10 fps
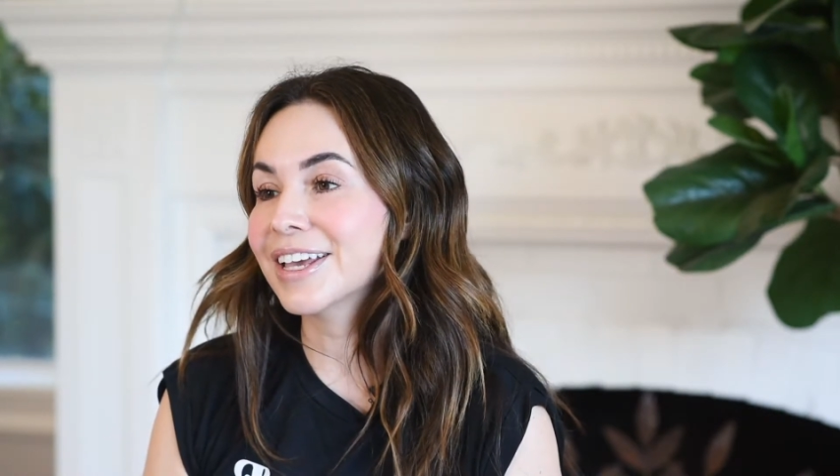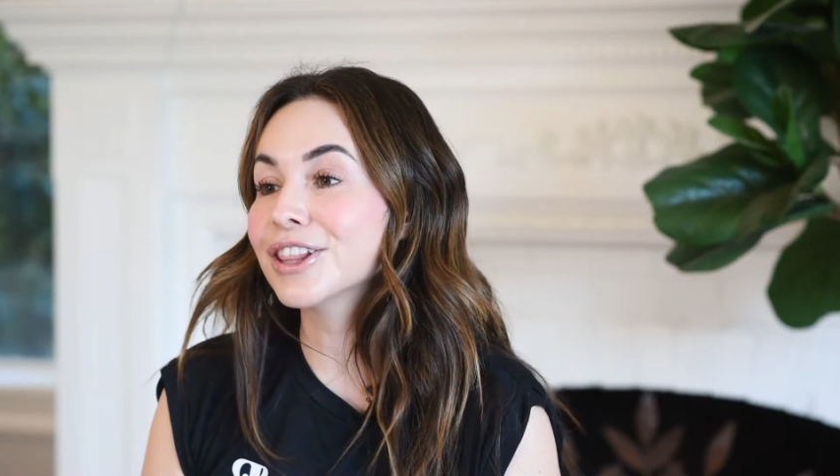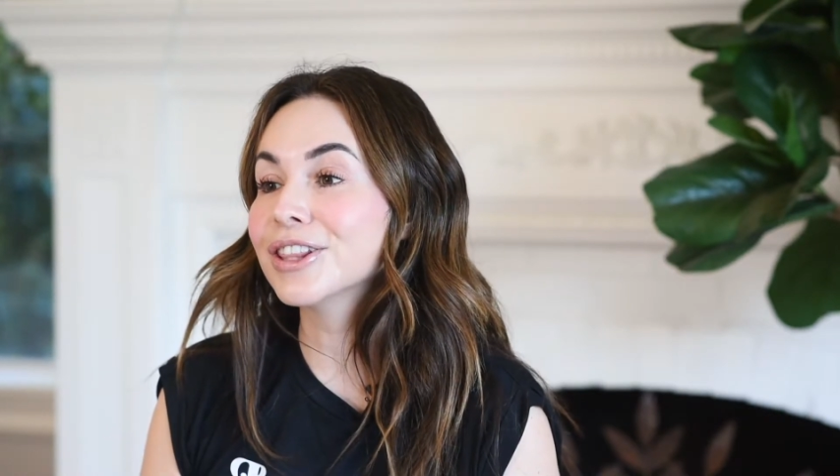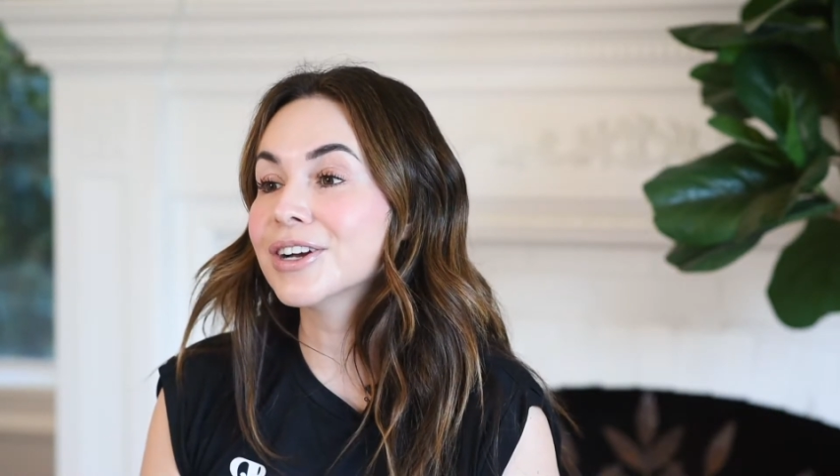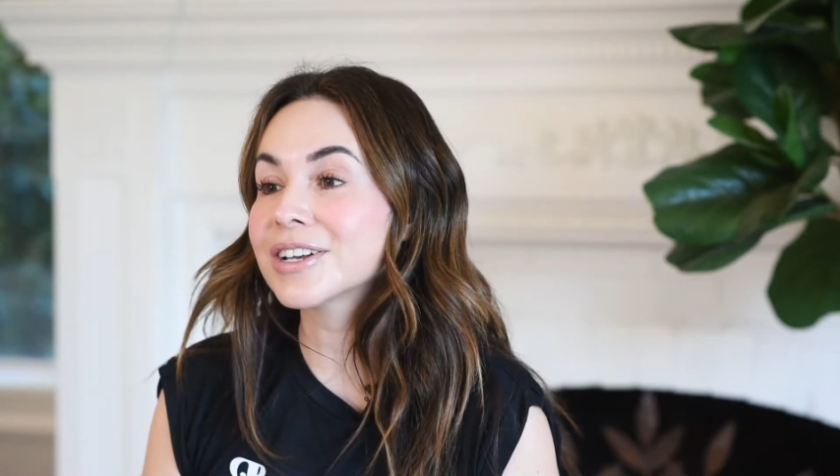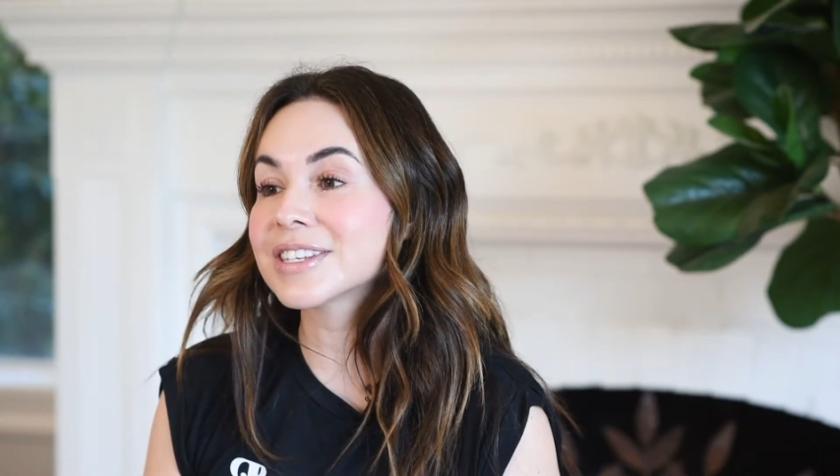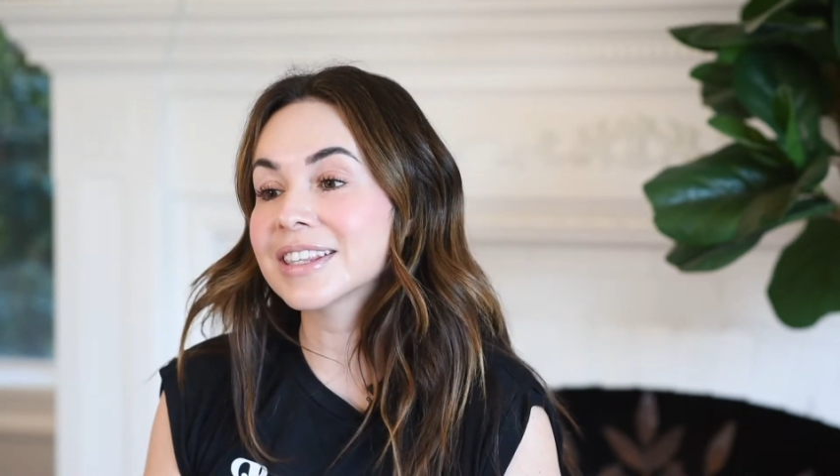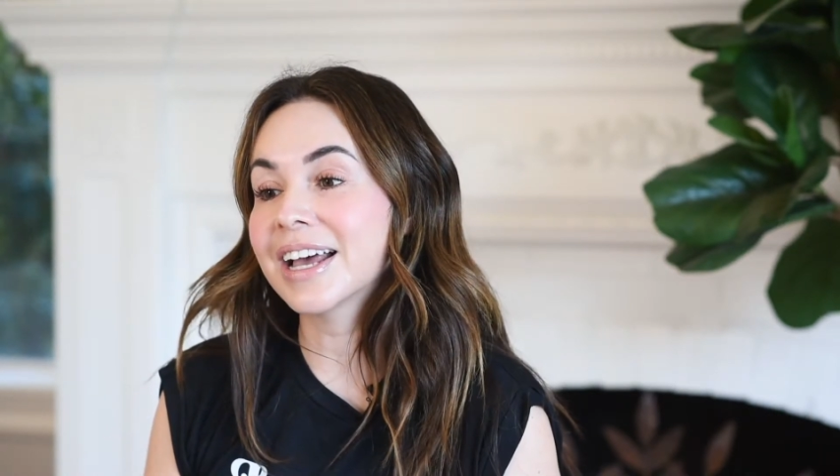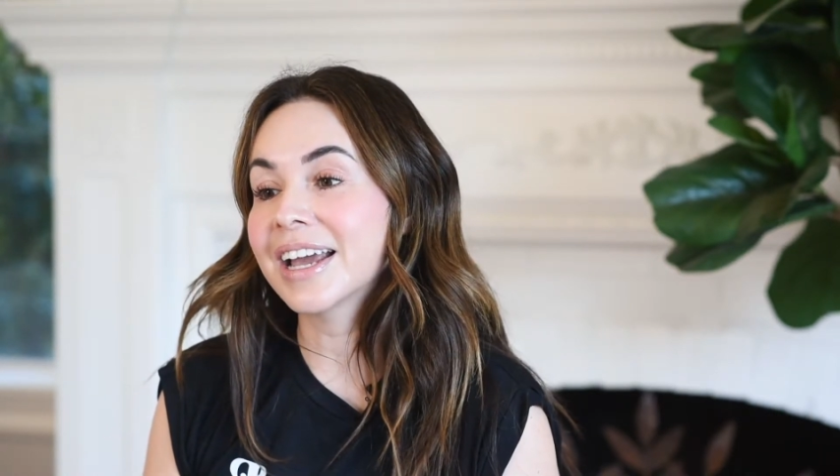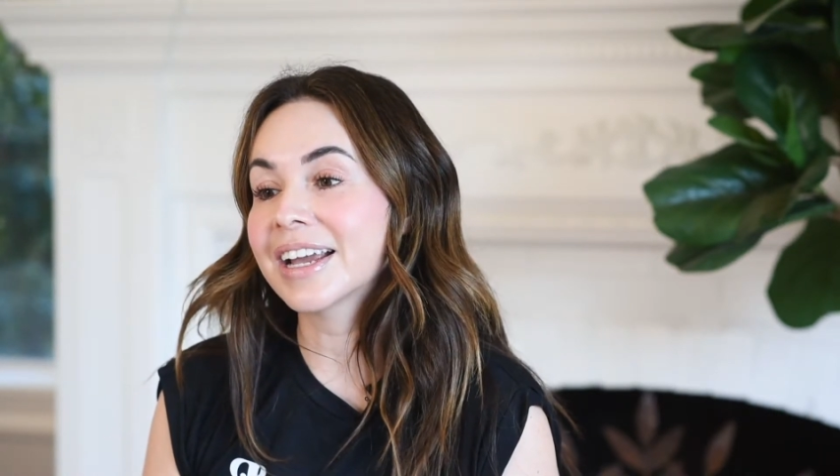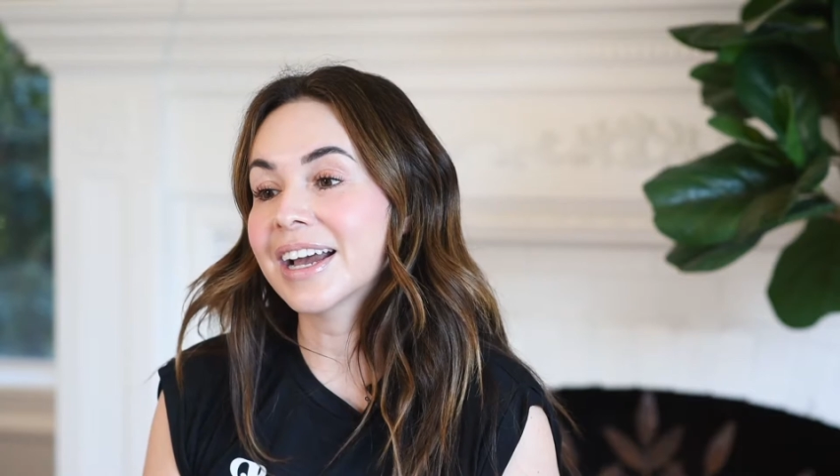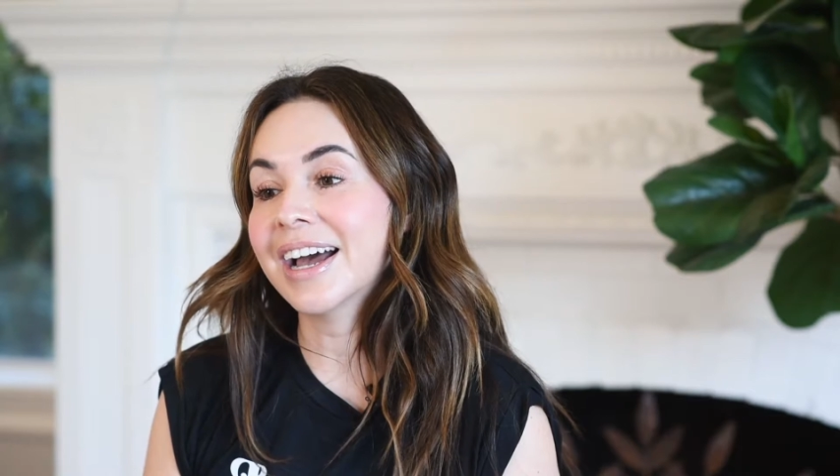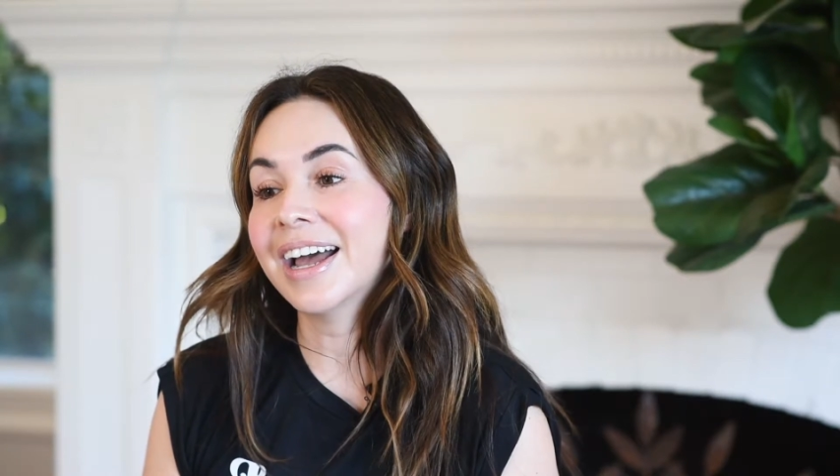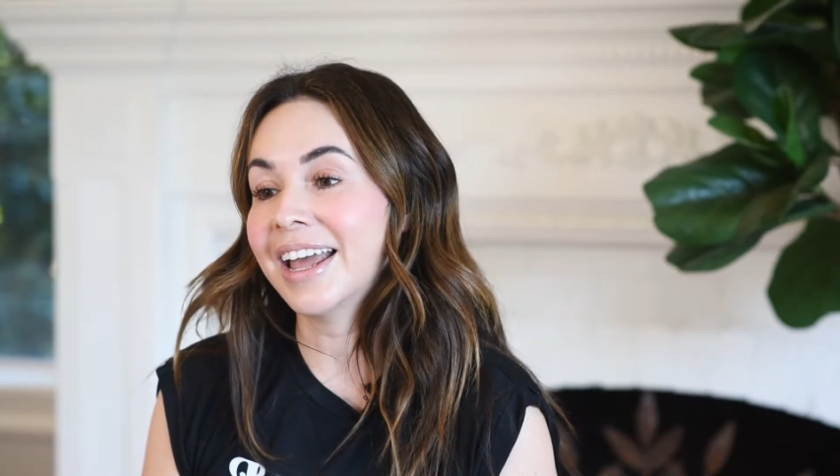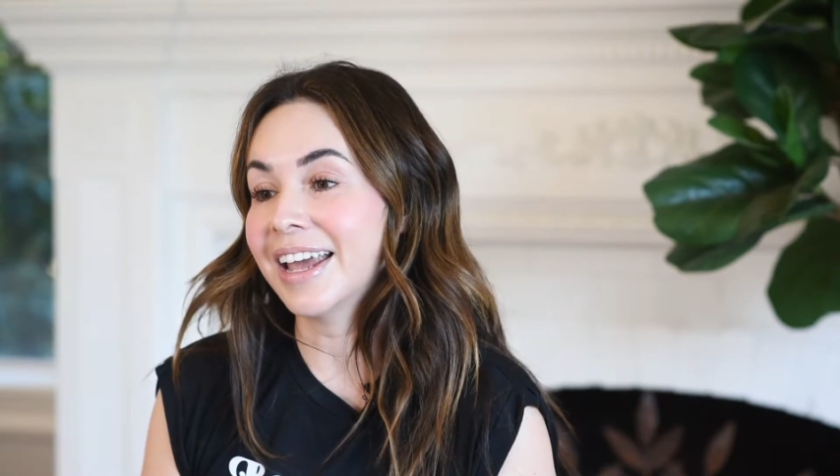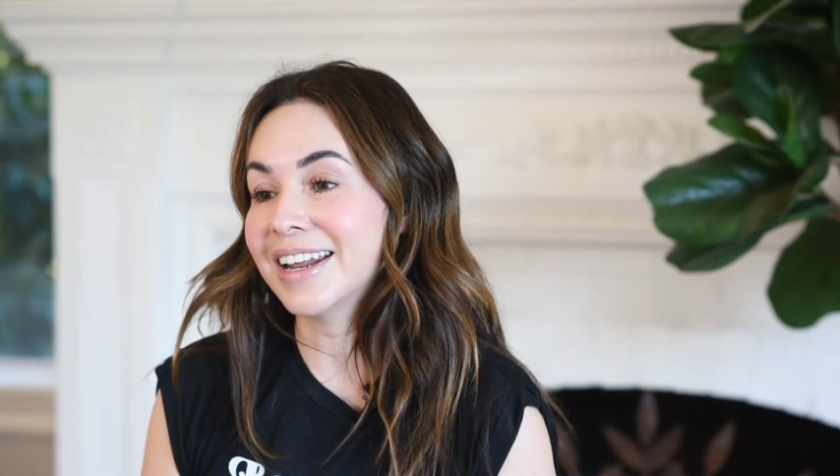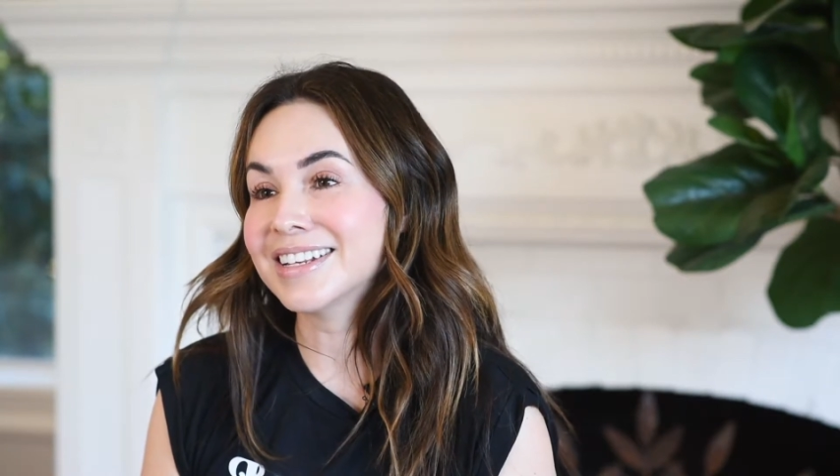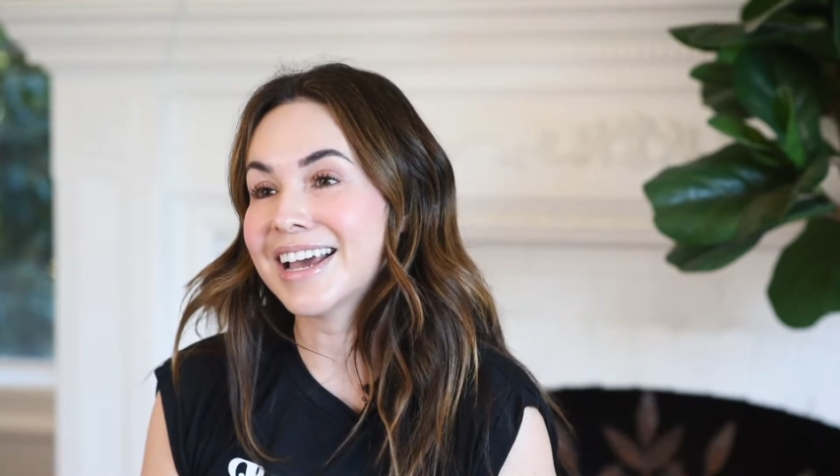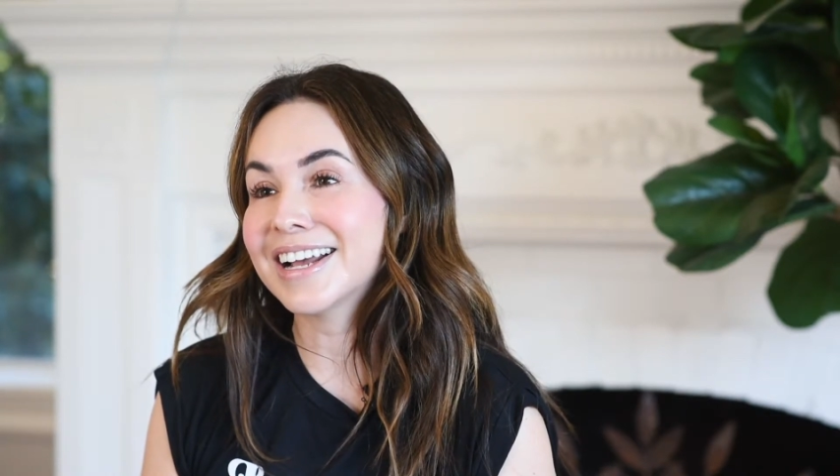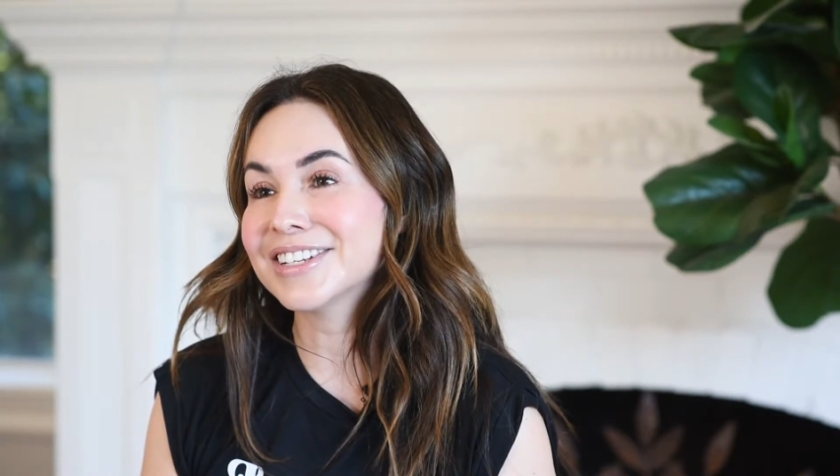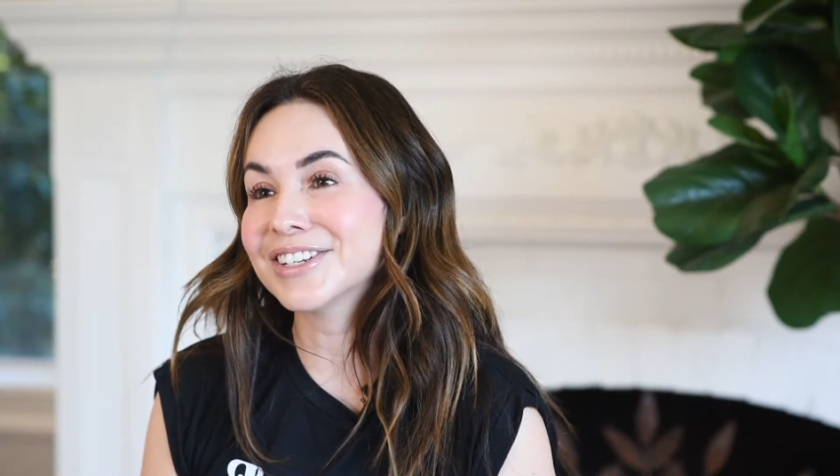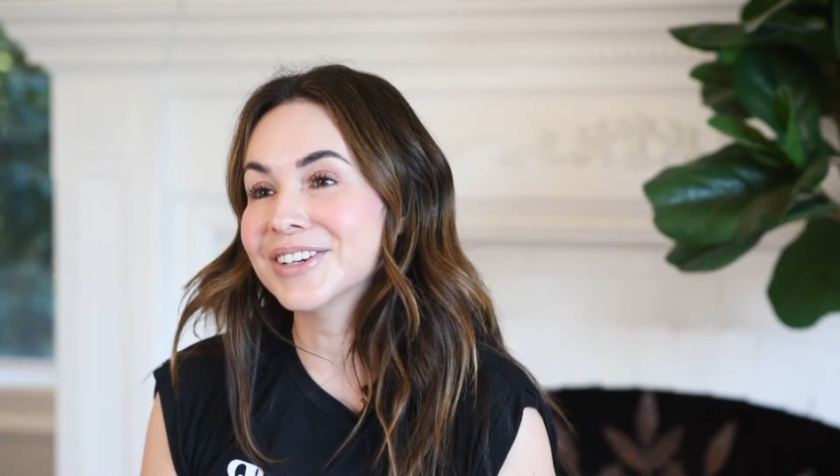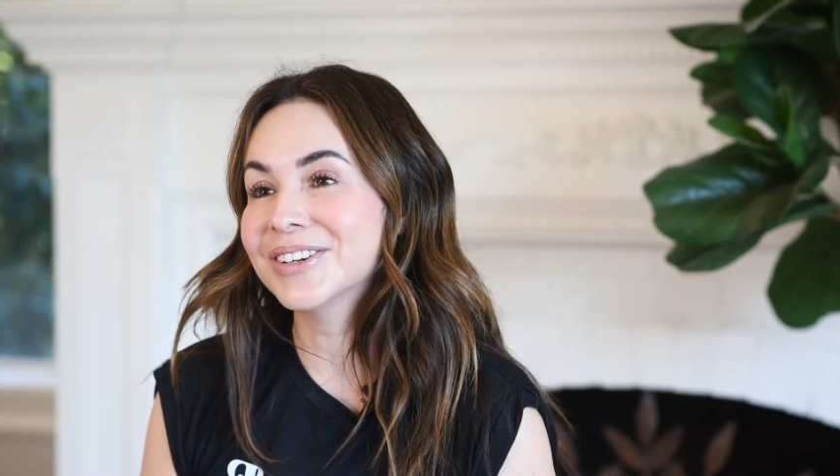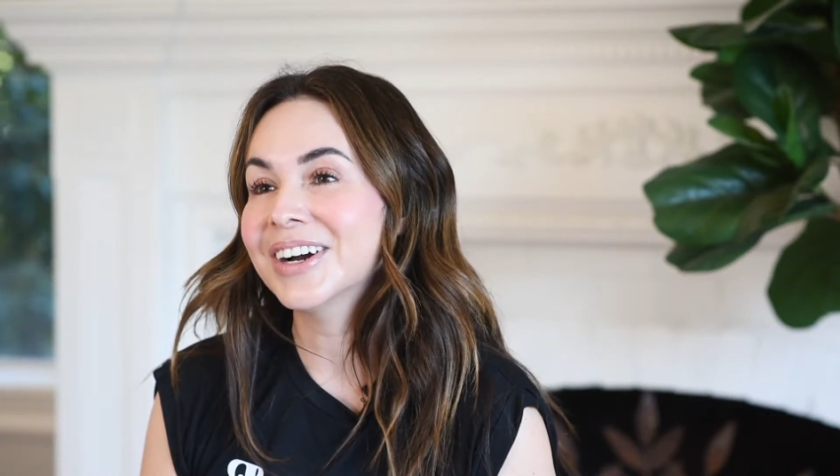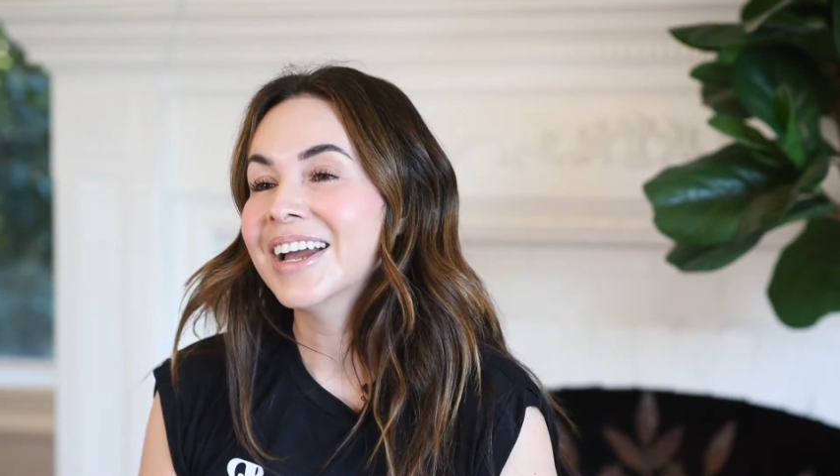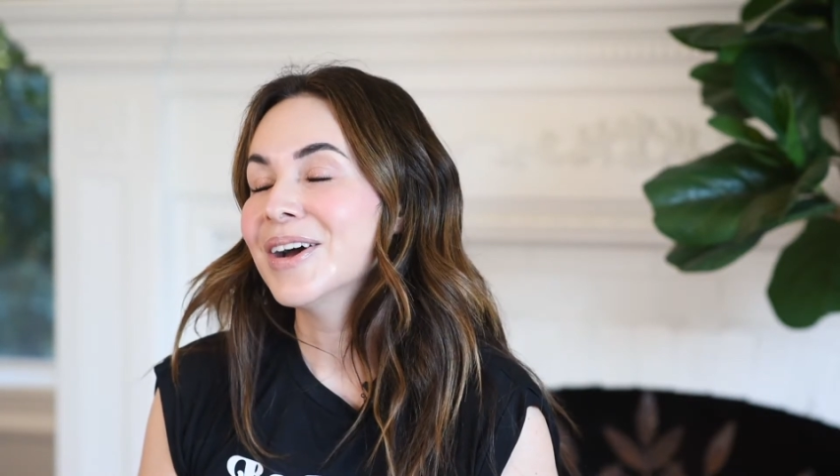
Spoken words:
It looks like a henna tattoo.